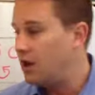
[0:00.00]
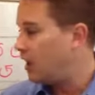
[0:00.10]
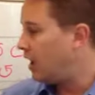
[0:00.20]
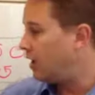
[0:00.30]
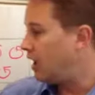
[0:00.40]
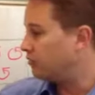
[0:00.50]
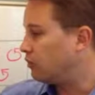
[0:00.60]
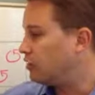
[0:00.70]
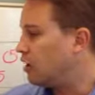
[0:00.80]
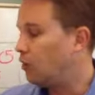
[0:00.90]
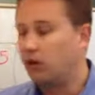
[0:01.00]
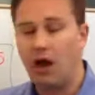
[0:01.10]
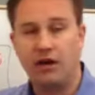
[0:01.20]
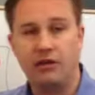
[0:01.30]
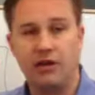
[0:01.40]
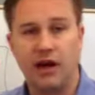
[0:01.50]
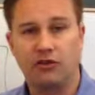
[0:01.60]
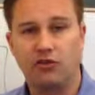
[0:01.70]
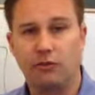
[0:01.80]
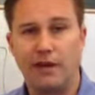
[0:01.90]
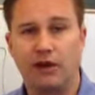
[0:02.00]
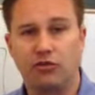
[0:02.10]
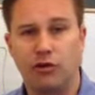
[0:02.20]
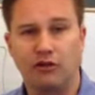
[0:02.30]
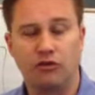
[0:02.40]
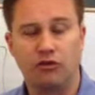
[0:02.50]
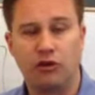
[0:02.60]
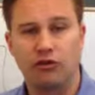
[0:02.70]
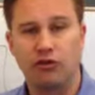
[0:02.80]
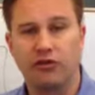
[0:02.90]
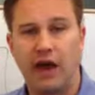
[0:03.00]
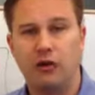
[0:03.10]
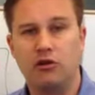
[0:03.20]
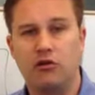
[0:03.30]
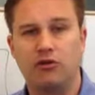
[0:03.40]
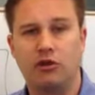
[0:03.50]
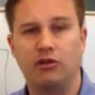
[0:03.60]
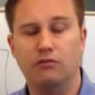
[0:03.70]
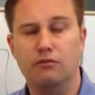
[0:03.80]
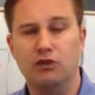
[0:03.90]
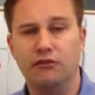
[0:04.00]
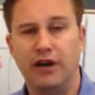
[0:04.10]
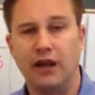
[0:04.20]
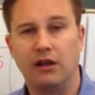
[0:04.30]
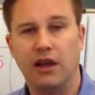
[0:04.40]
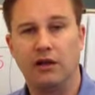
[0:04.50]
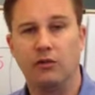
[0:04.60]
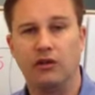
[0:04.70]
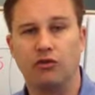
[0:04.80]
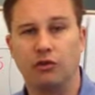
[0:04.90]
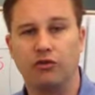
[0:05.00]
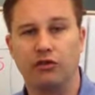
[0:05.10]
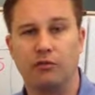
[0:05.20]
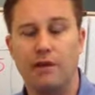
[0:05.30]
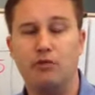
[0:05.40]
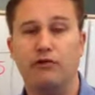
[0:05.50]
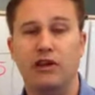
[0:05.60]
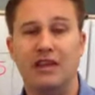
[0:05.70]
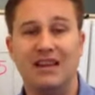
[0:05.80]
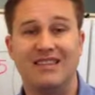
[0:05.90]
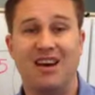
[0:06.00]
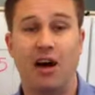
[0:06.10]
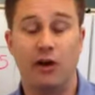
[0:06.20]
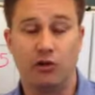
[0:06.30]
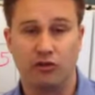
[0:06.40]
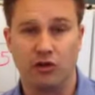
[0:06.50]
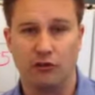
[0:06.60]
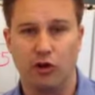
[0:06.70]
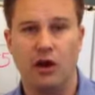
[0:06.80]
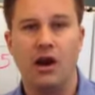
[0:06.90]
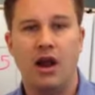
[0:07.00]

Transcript: And as we know, a lot of the actual management infrastructure is how do you start to move and allocate resources by moving the entire server,